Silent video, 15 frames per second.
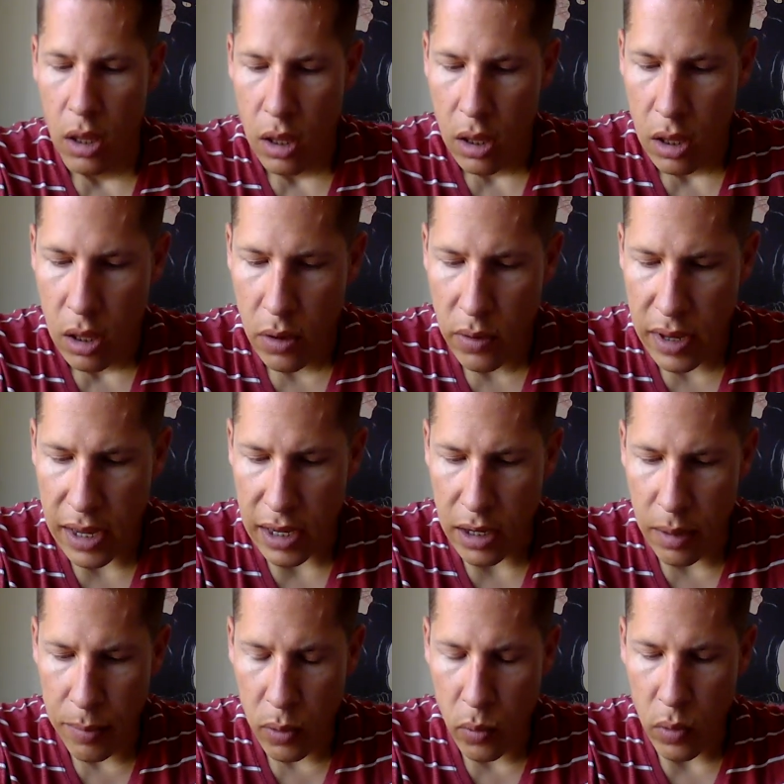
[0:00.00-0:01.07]
Okay,
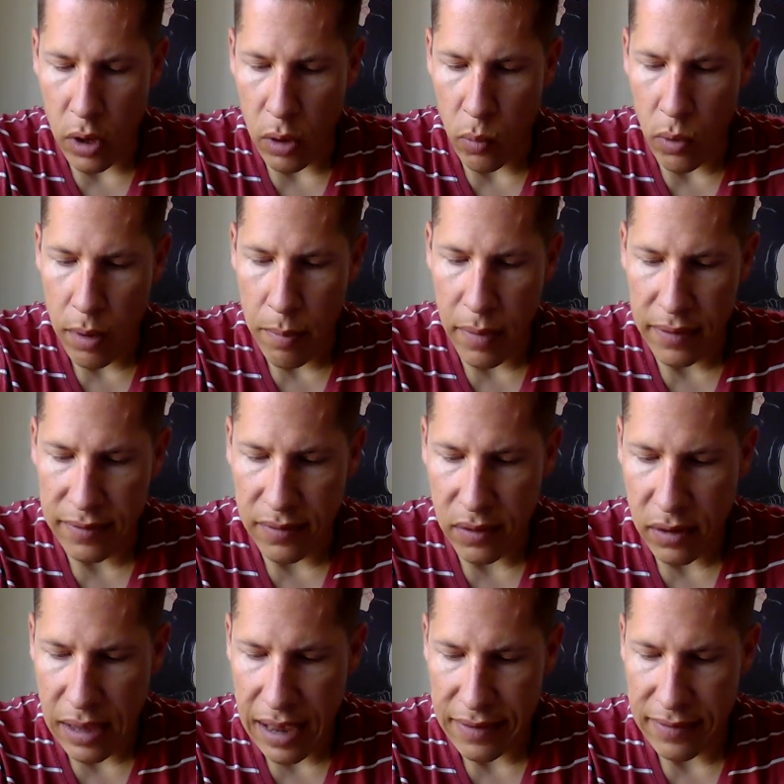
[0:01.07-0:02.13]
number 1, what
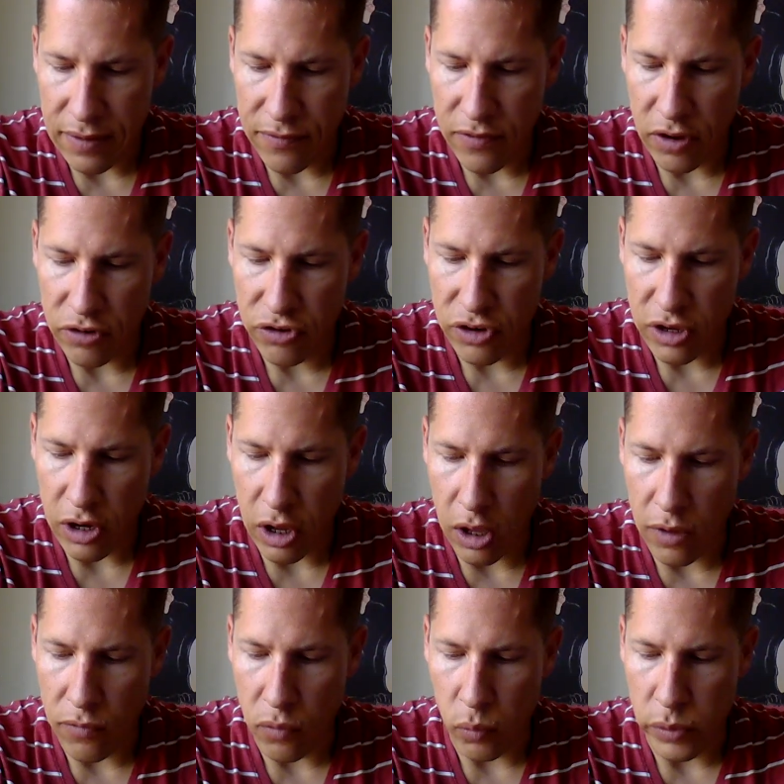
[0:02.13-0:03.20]
muscle has the function of